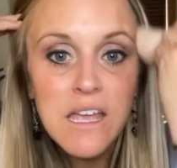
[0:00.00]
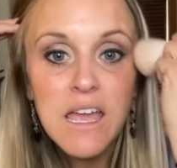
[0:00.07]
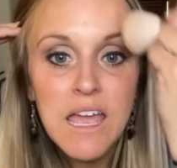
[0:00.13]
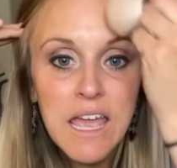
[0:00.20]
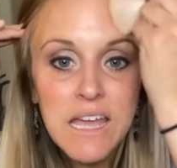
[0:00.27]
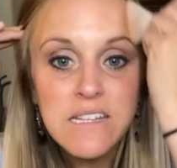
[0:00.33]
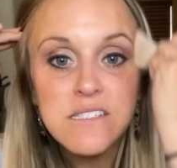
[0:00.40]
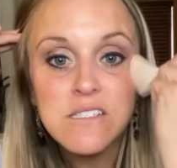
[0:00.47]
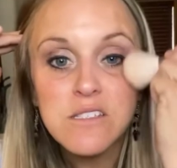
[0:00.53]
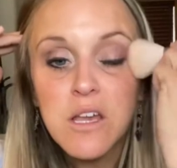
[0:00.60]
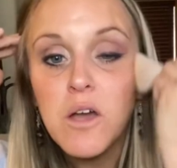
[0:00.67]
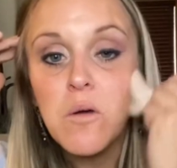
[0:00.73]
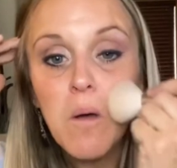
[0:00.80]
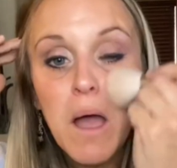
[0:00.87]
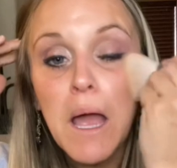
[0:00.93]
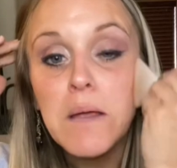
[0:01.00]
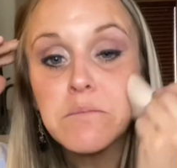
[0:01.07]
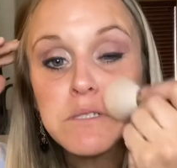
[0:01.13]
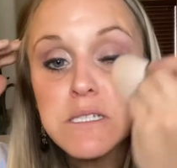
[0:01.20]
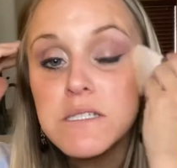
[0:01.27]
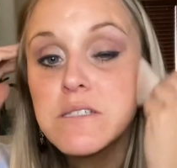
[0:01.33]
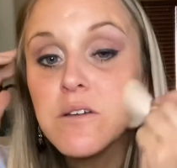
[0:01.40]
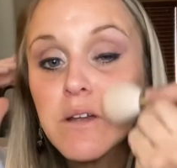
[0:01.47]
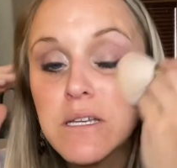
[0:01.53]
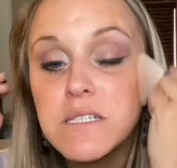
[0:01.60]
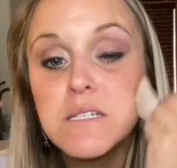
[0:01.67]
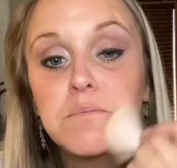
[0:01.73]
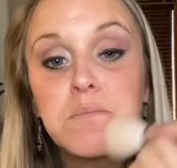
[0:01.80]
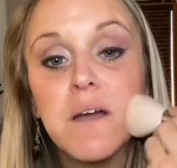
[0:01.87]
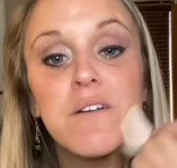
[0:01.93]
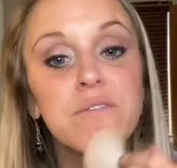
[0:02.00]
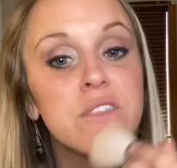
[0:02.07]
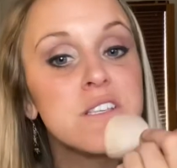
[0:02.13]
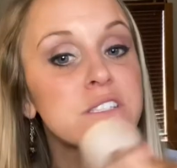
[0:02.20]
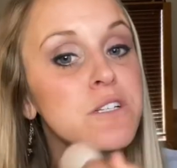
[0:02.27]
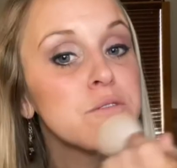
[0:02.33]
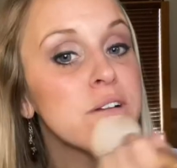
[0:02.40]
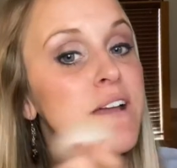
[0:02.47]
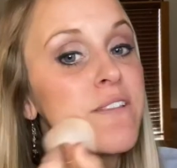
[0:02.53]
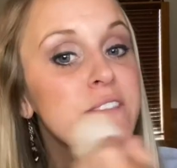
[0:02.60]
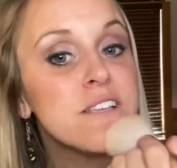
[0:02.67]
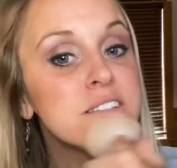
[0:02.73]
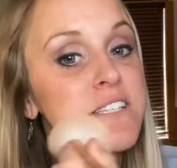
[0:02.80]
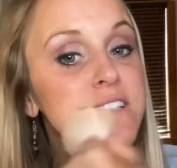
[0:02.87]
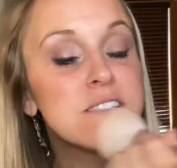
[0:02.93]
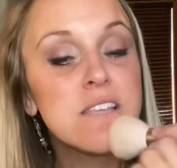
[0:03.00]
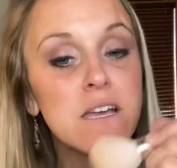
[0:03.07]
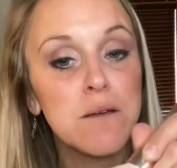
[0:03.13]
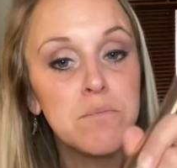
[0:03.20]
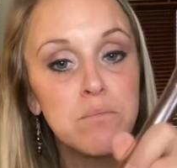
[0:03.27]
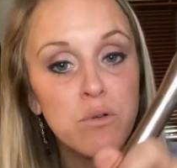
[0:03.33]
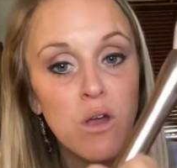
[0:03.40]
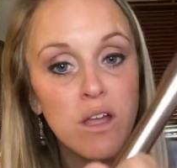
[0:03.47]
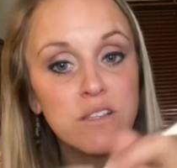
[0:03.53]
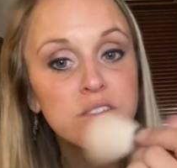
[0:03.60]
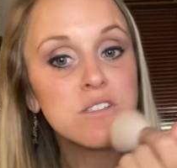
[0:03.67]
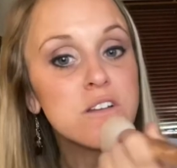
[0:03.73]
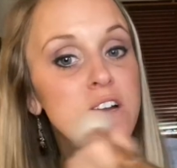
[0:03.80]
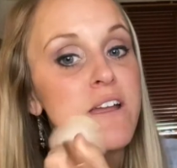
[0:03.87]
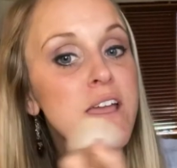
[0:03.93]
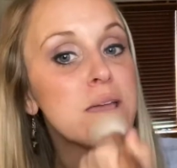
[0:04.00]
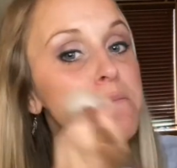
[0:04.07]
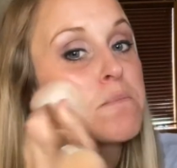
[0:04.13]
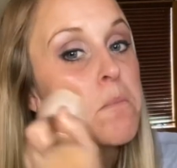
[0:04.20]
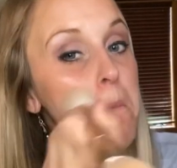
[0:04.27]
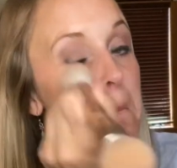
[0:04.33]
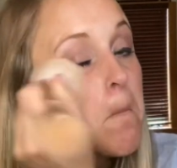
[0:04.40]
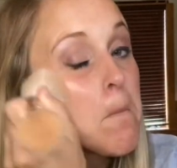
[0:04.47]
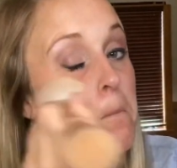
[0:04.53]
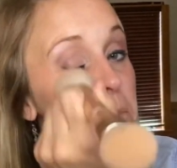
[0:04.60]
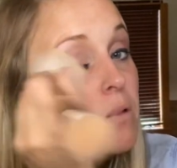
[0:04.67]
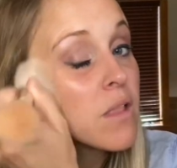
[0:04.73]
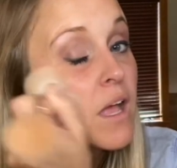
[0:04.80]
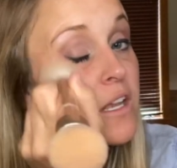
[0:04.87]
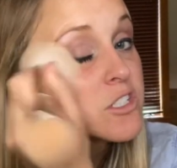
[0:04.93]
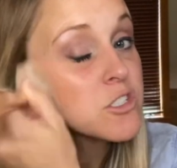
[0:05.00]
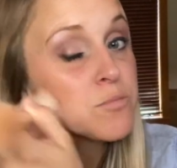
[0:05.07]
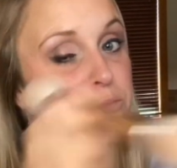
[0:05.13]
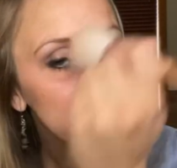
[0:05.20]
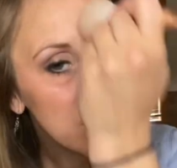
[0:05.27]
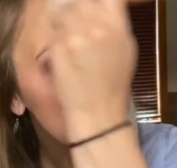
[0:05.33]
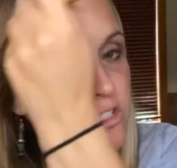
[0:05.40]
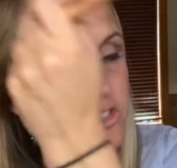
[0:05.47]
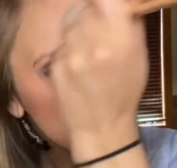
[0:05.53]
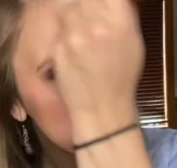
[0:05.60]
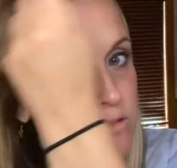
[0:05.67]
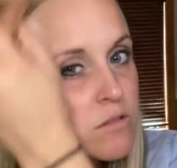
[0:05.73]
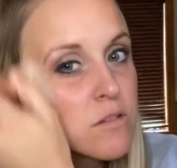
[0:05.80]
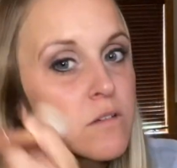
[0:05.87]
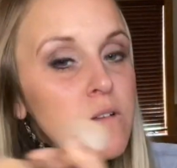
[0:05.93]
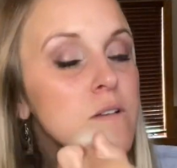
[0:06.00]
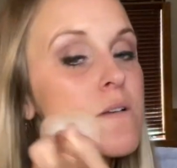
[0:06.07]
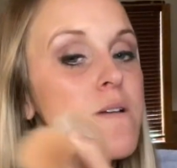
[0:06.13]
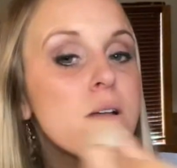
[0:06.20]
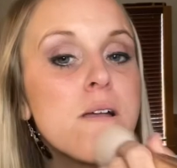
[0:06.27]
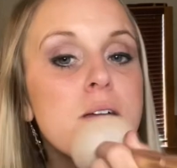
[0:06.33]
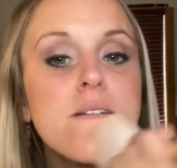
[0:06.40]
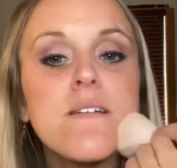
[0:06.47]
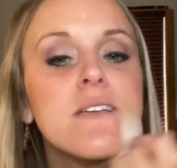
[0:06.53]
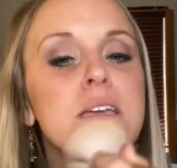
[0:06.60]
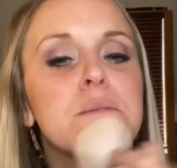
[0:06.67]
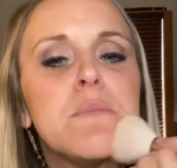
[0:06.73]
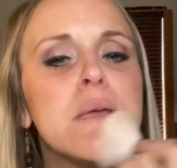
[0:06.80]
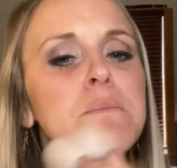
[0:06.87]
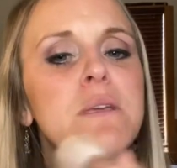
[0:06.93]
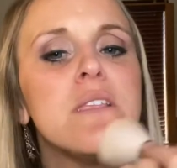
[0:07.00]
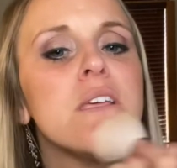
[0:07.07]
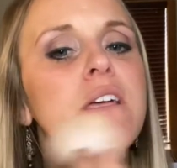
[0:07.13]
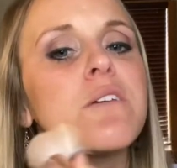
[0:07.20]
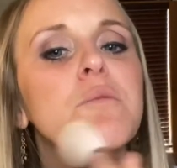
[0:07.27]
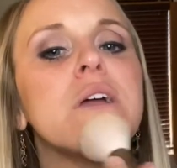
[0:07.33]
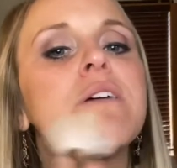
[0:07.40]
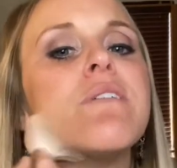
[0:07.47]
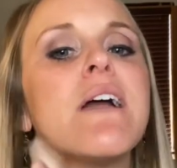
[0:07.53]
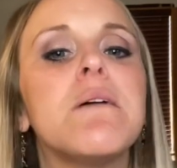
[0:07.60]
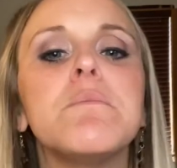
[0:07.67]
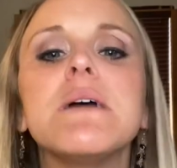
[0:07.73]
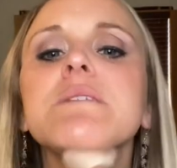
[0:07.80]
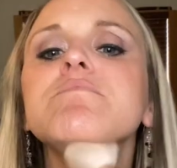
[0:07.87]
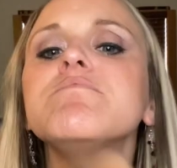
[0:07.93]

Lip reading: And so I'm just going to buff this around. This is the bronzer and blush brush. It may be the other way around, but.